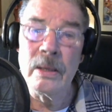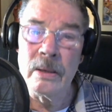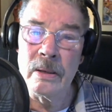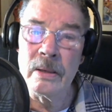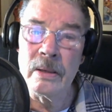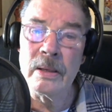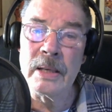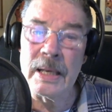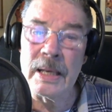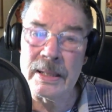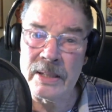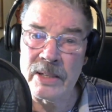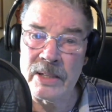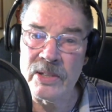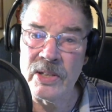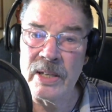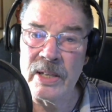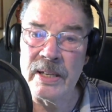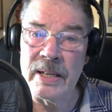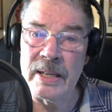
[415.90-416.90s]
got the
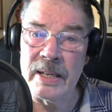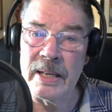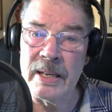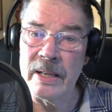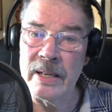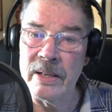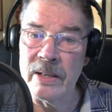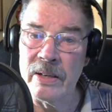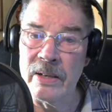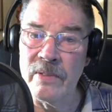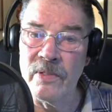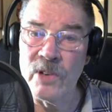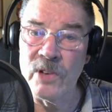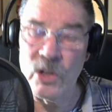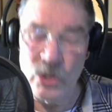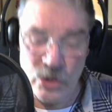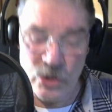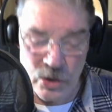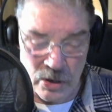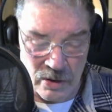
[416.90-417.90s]
syndicated
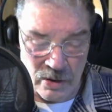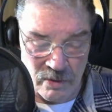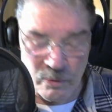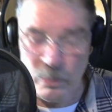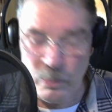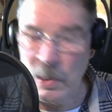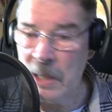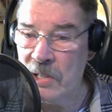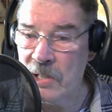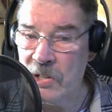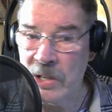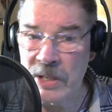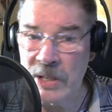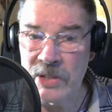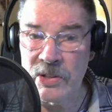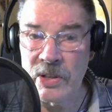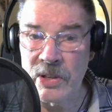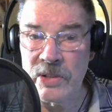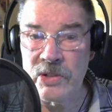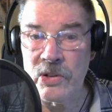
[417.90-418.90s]
version of Project
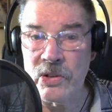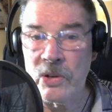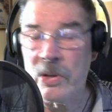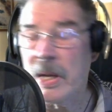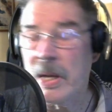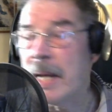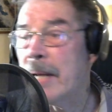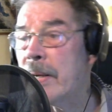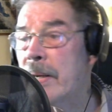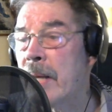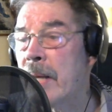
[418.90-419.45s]
Censored. And